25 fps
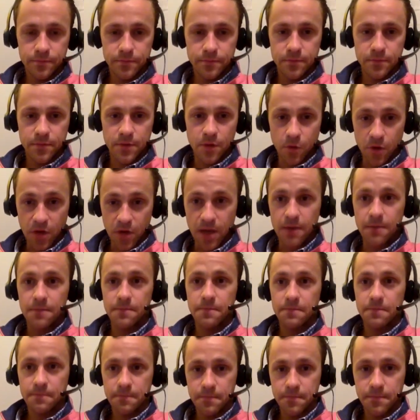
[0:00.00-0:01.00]
It just okay.
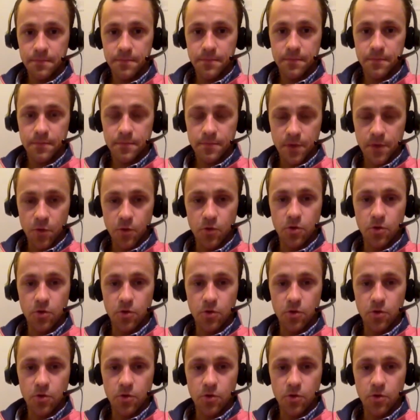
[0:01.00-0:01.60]
arrived last week. Oh, and cool.